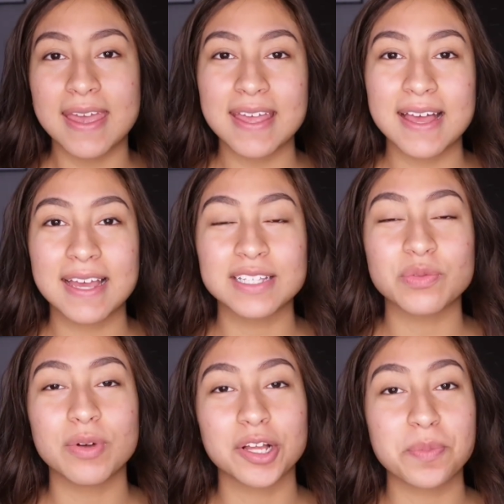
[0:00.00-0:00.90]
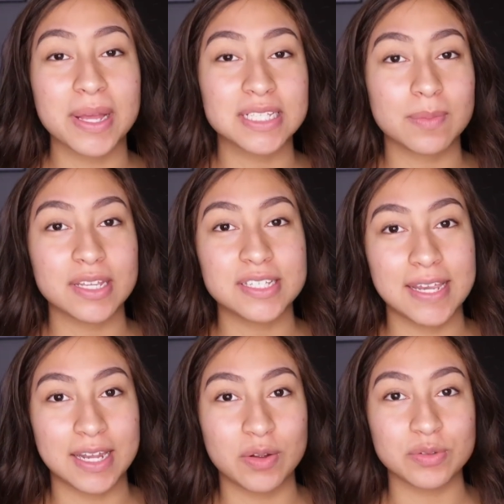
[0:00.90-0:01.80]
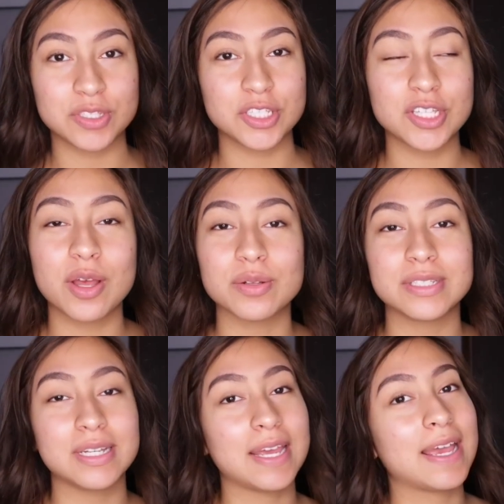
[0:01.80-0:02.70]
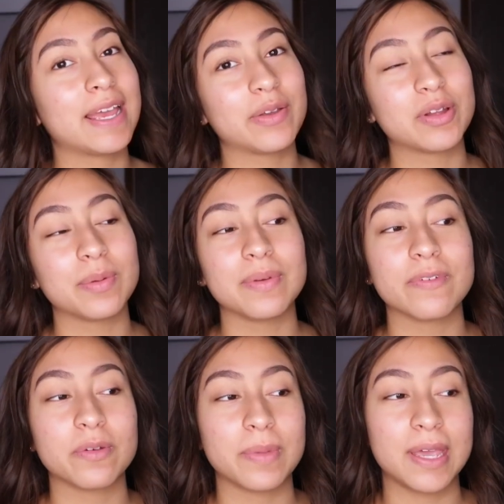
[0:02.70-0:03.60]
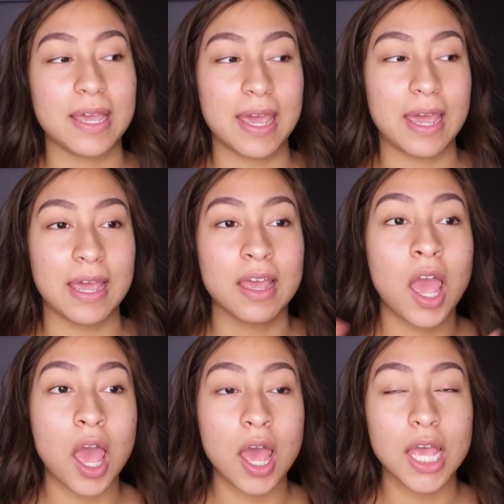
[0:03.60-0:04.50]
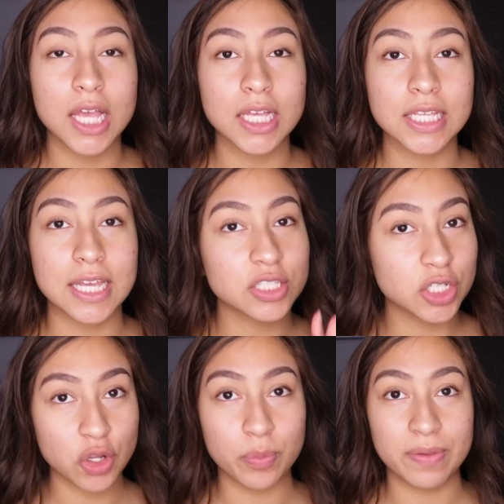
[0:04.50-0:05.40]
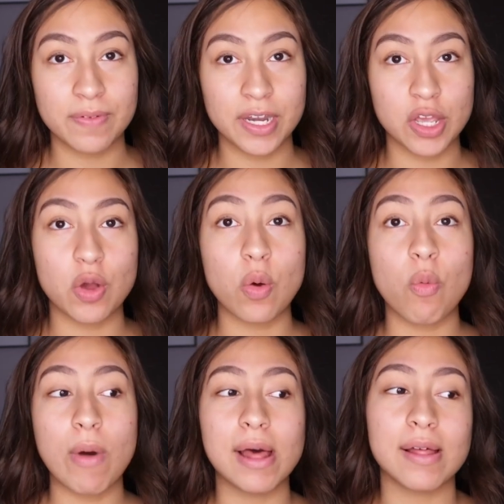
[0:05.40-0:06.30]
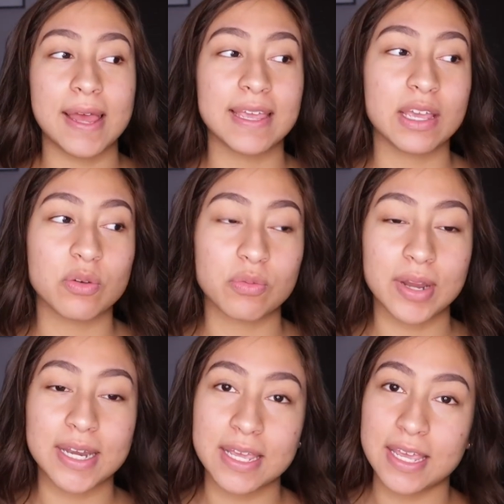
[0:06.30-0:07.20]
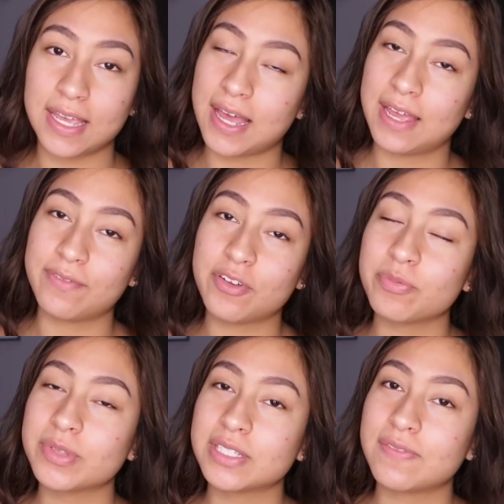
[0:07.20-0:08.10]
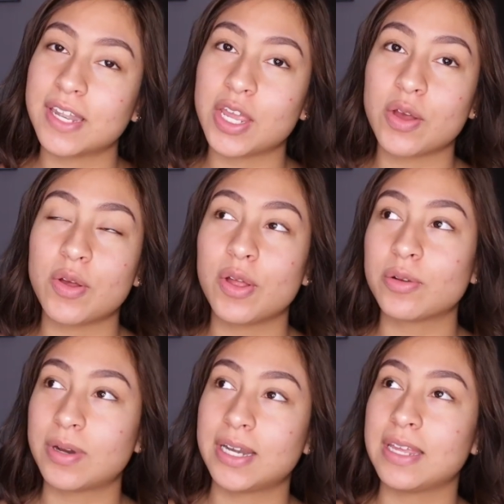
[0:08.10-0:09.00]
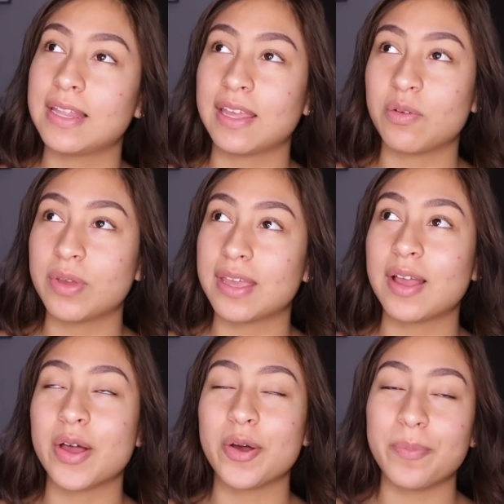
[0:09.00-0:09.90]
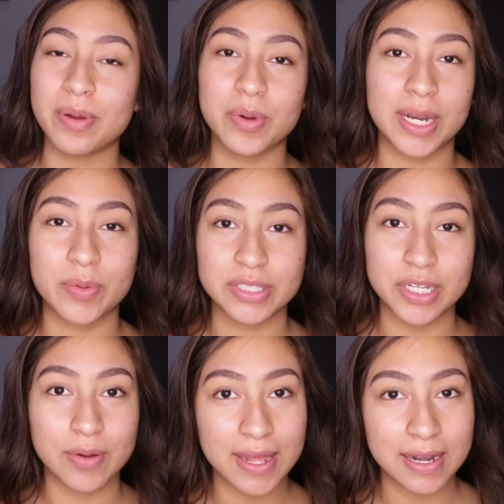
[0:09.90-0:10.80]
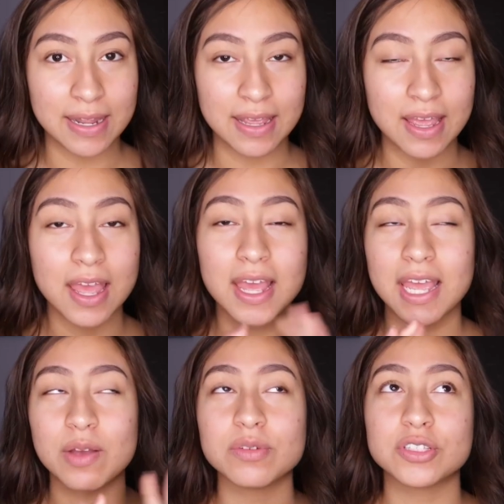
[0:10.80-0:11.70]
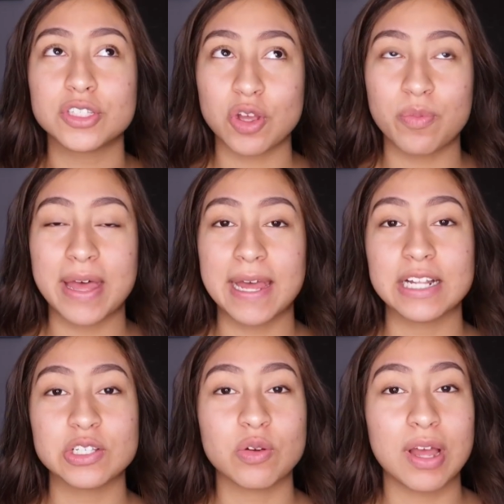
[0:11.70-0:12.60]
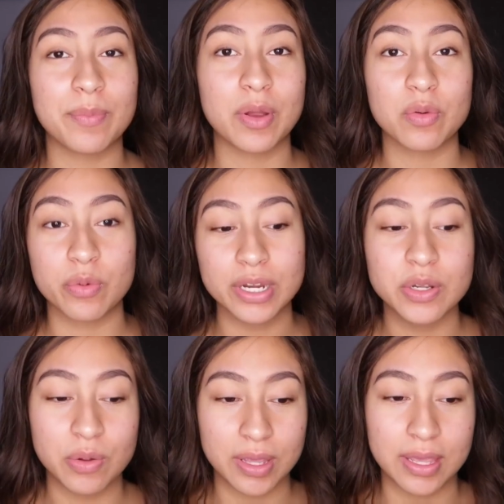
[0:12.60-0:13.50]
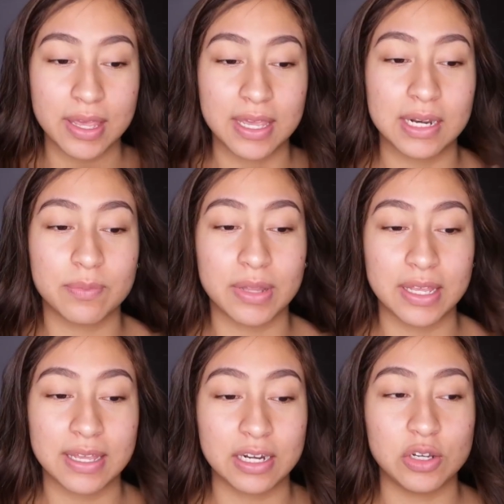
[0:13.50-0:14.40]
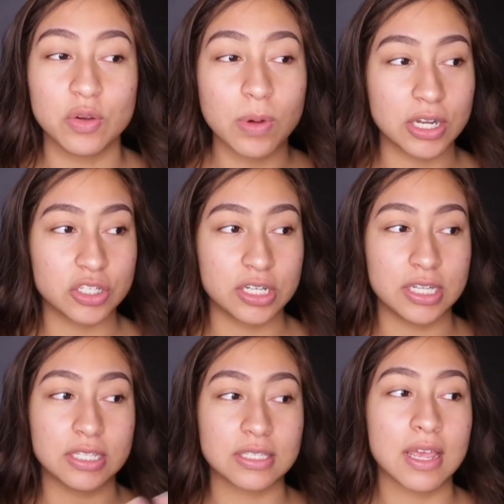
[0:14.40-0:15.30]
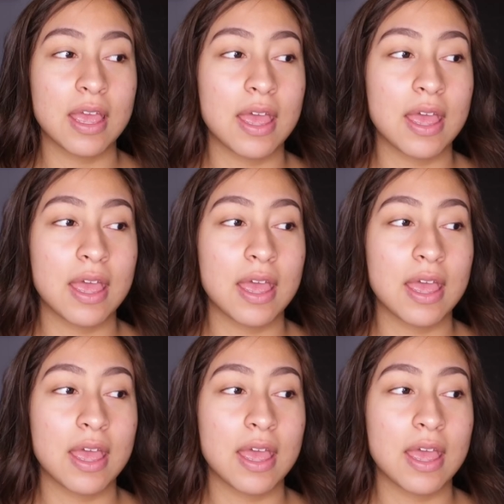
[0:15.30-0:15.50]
Hey guys, welcome back to my channel. So today I'm going to be filming a get to know me video while I get ready. I filmed this video already like a week ago, but when I went to go edit it, it was so bad, so I'm redoing it and I'm like getting new questions.